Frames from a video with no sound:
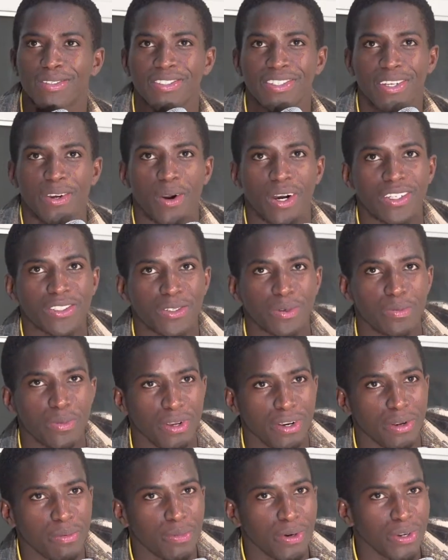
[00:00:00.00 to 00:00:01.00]
wazo
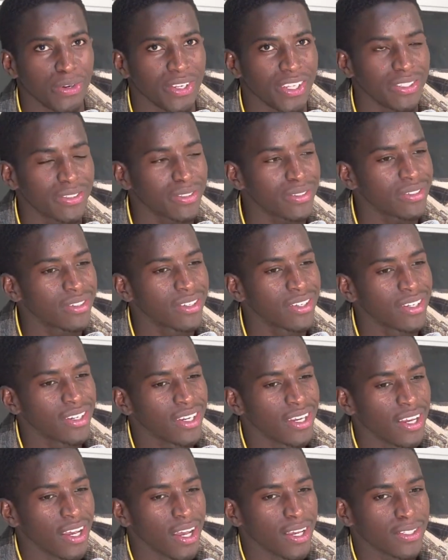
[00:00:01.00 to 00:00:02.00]
morimoritu.
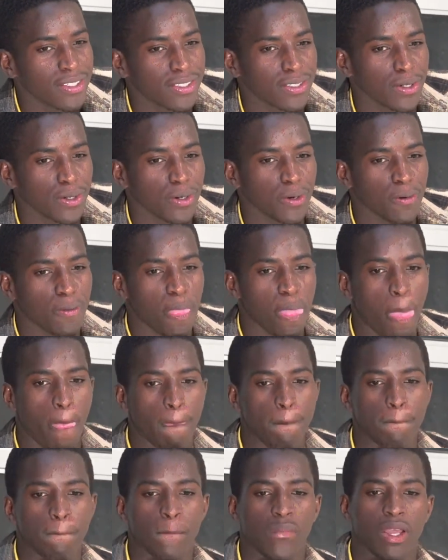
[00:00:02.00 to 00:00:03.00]
So,
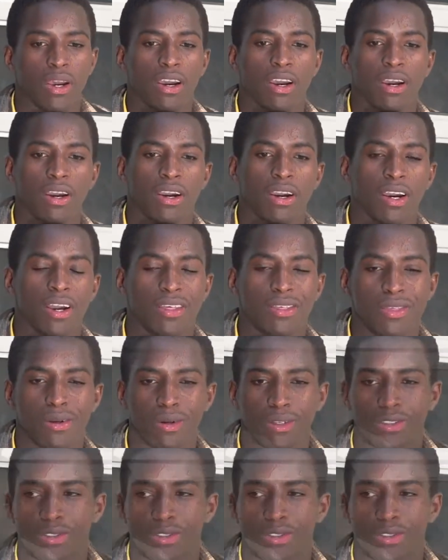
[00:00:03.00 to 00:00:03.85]
I thought